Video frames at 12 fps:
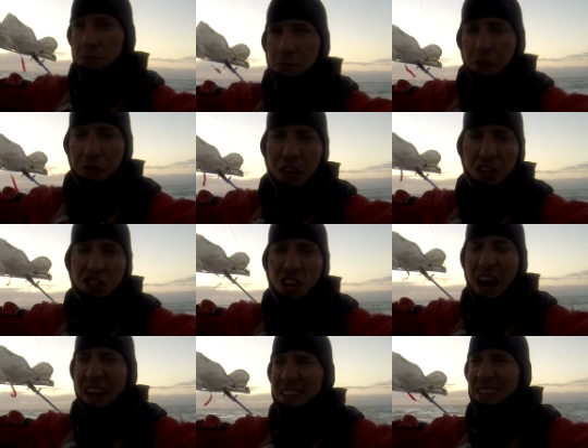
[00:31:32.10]
The finish
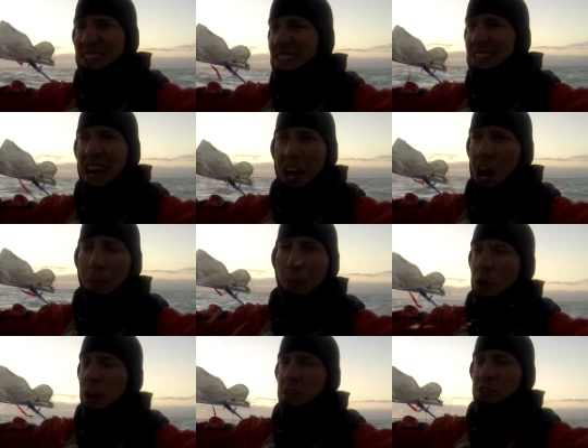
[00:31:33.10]
line is dead
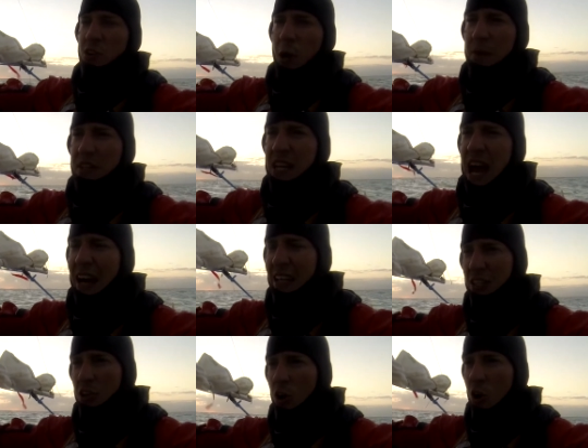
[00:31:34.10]
upwind, so I'll be tacking
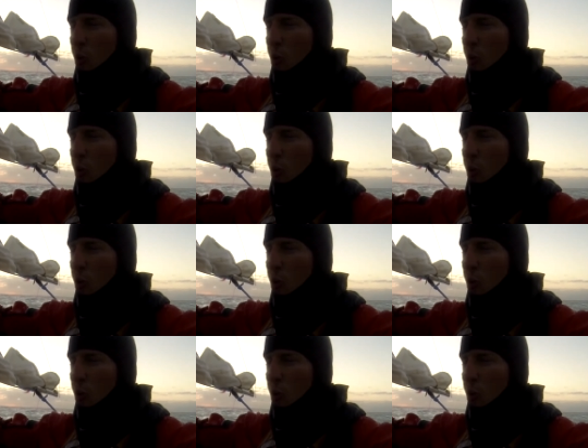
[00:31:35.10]
the whole